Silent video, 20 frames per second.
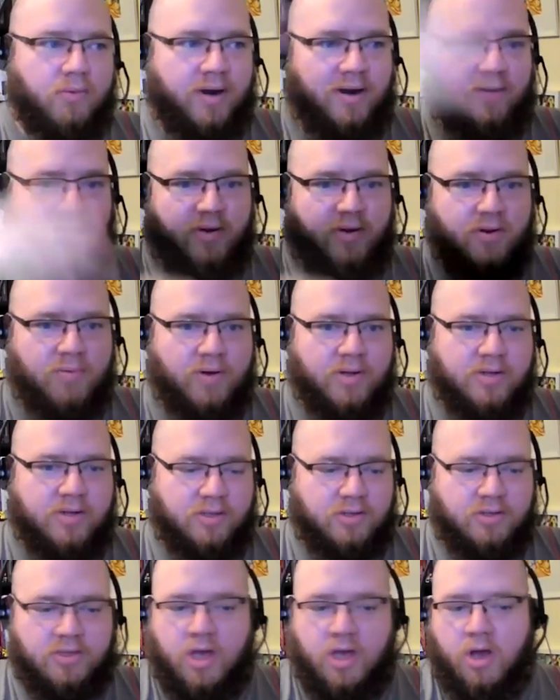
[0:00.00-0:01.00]
whatever you want.
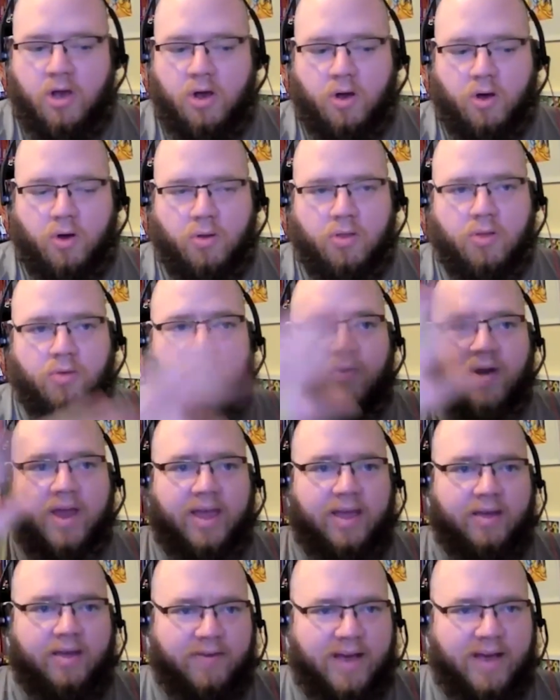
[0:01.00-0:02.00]
There's a whole
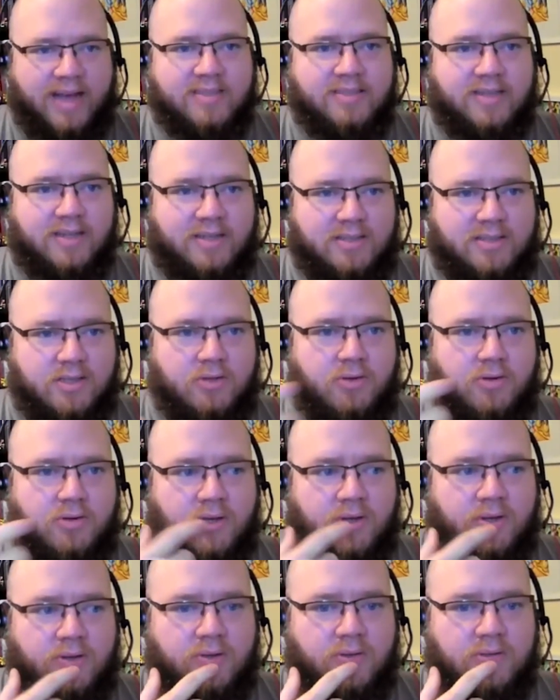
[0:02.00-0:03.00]
array of assets that you
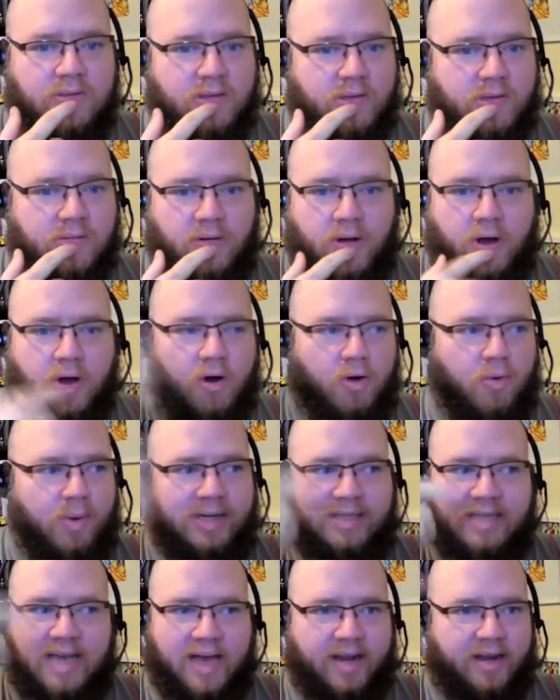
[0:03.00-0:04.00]
can use, and they're
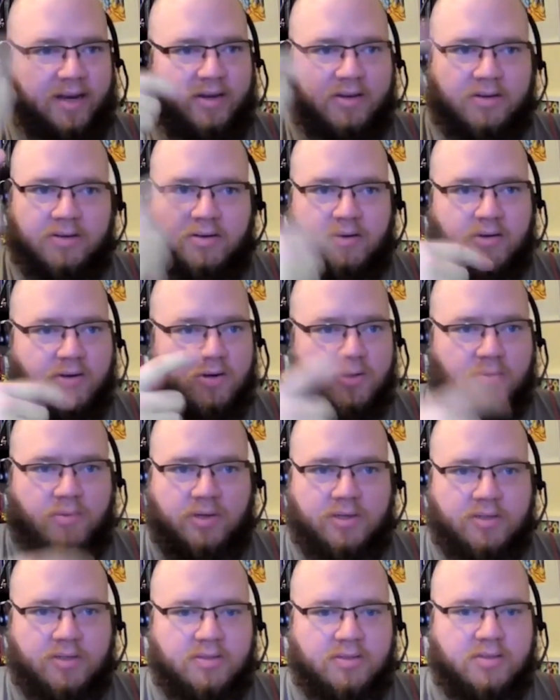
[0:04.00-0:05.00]
always adding new
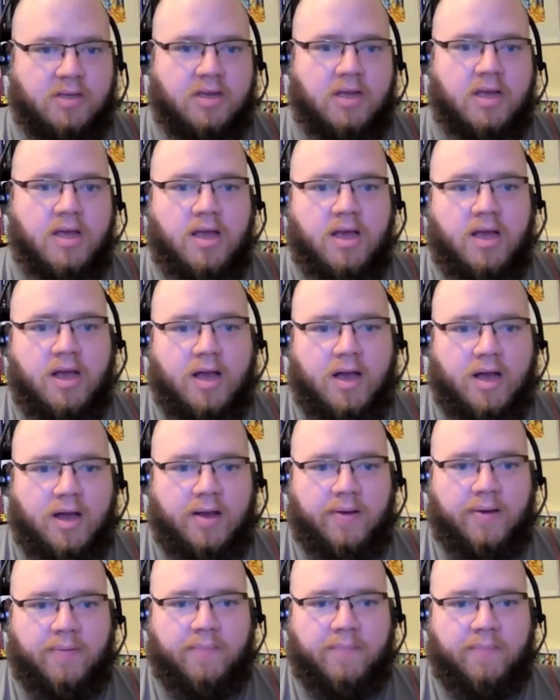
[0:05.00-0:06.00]
ones. Yeah.
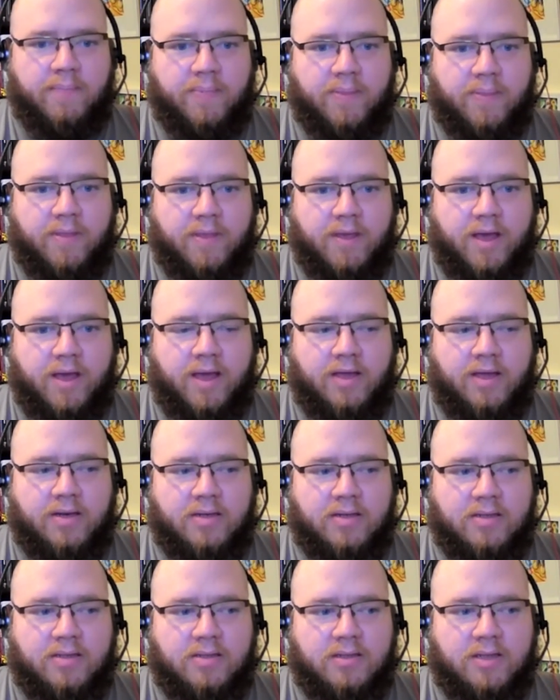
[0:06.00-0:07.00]
Um,
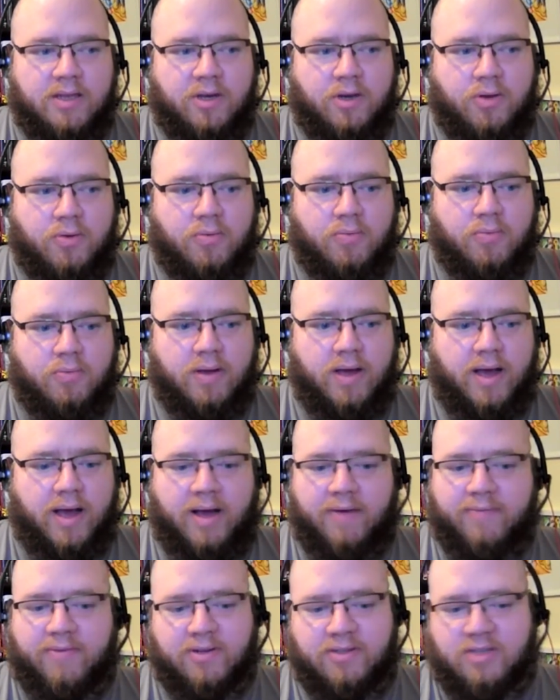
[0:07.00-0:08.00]
and then you
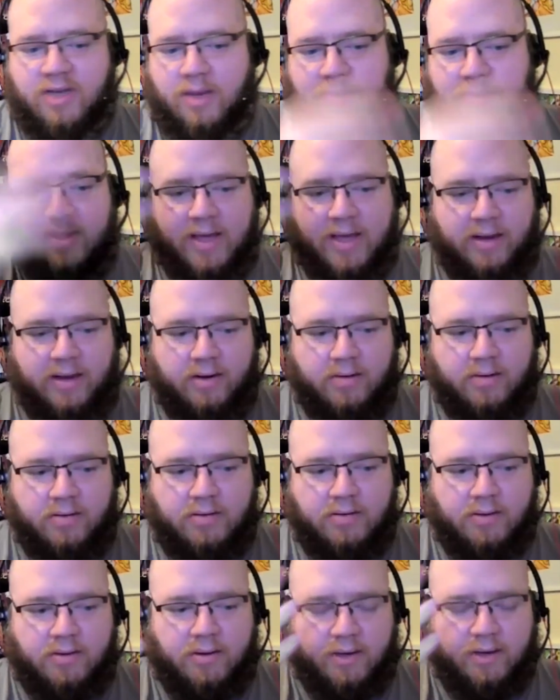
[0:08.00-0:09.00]
have on top of that,
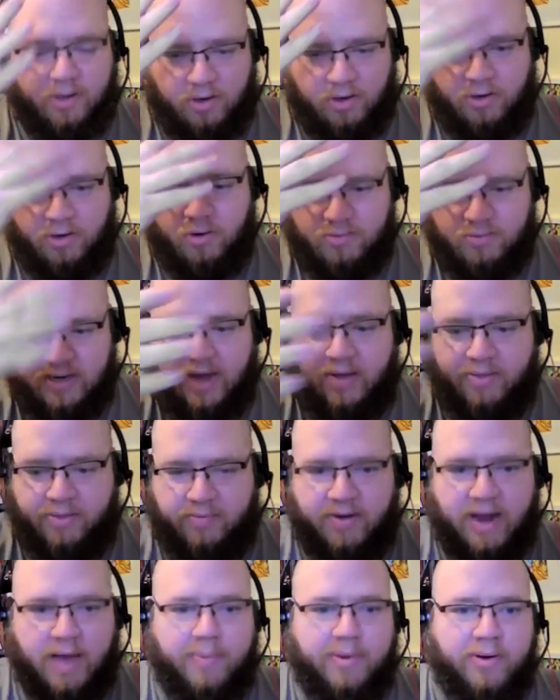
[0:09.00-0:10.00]
you can go down the
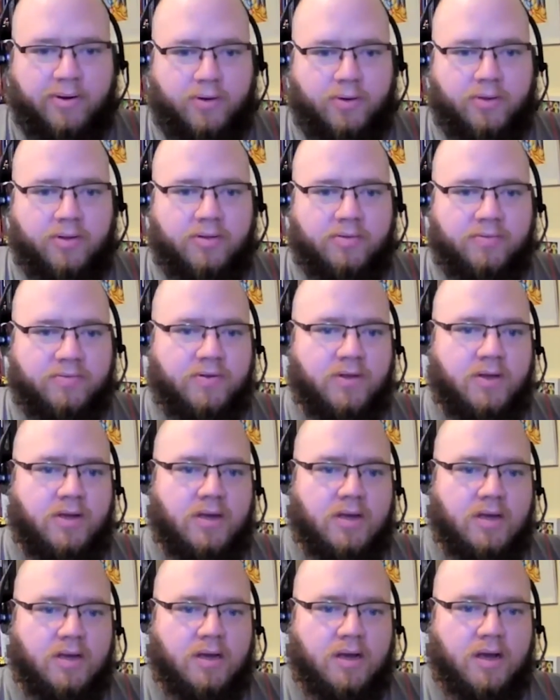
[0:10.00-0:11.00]
rabbit hole of
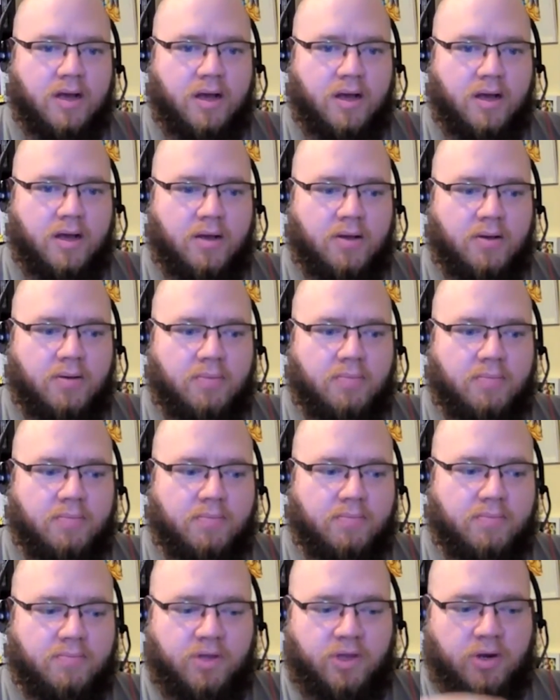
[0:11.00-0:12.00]

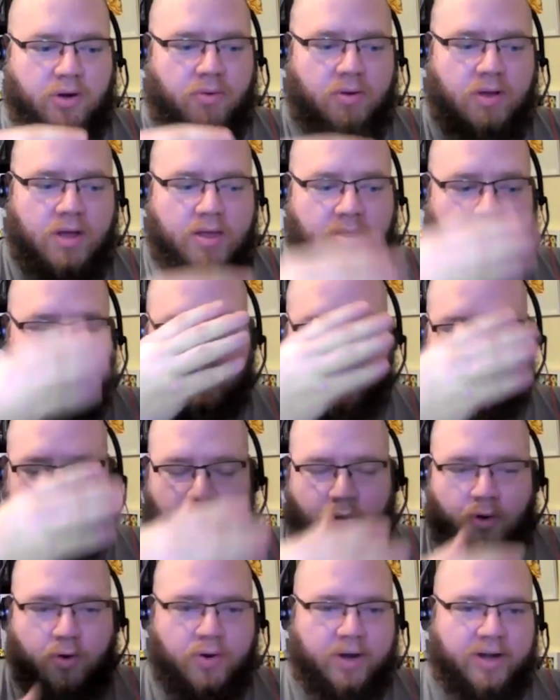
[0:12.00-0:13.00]
um you know the
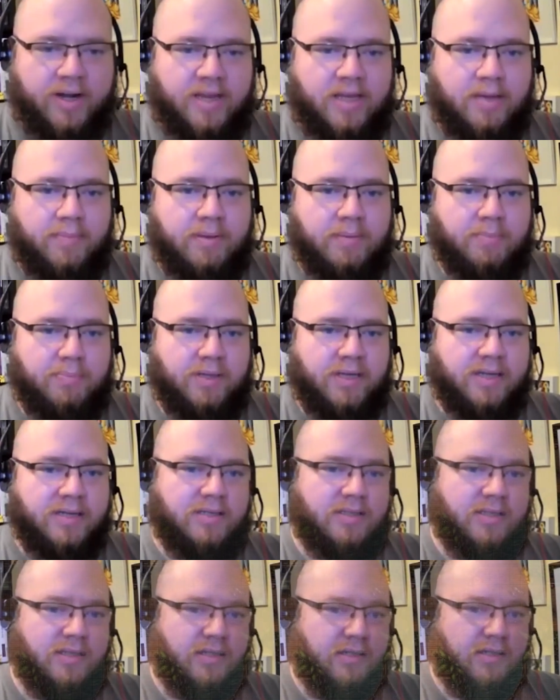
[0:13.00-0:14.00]
flooring can be
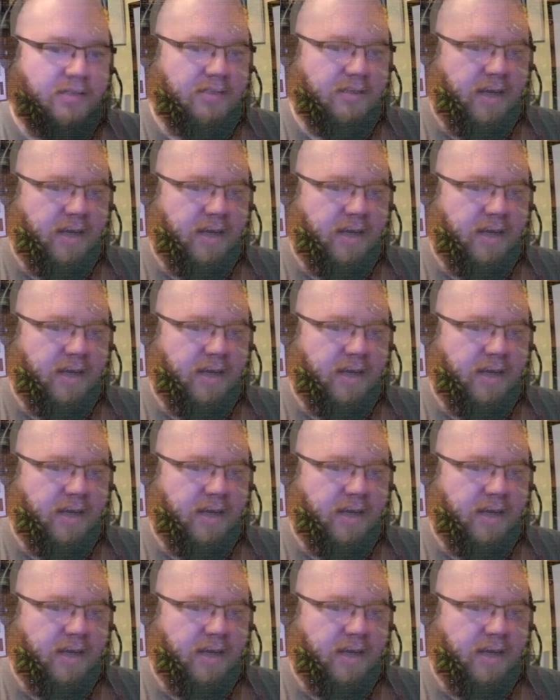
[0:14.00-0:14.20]
blended